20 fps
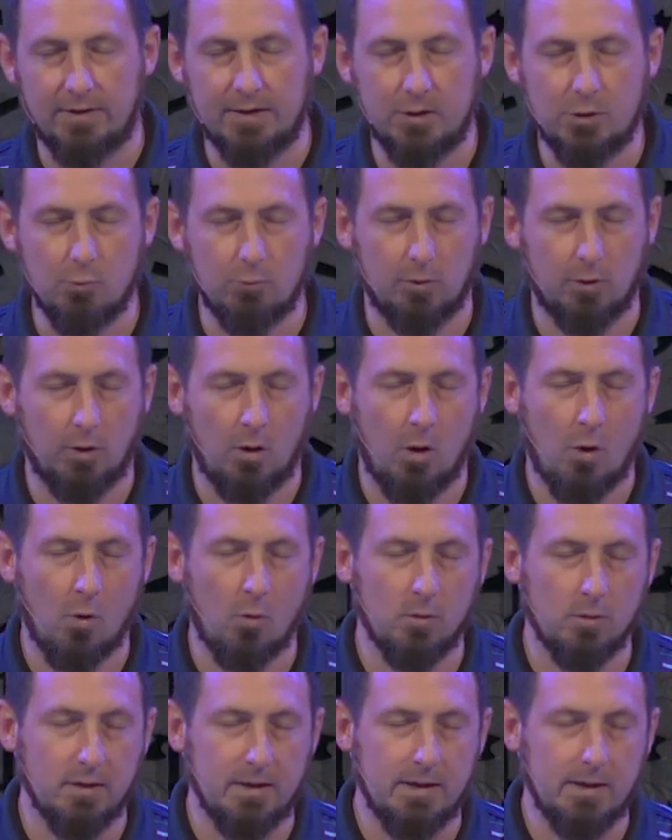that you are
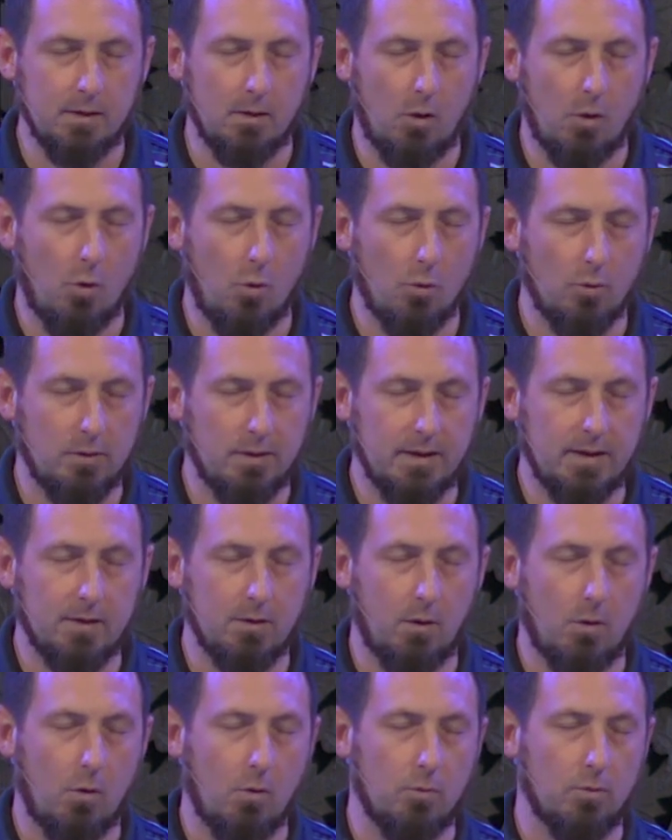holy, holy,
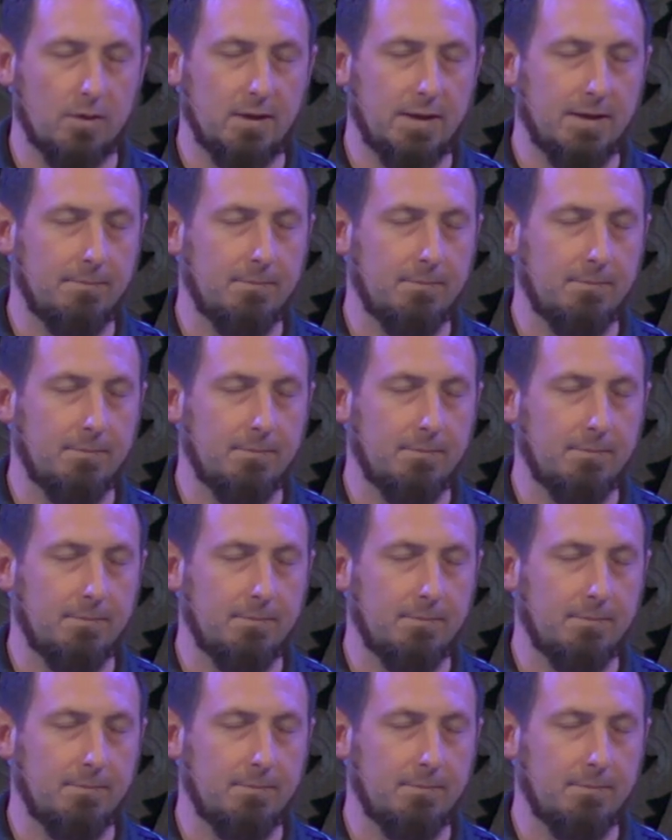holy.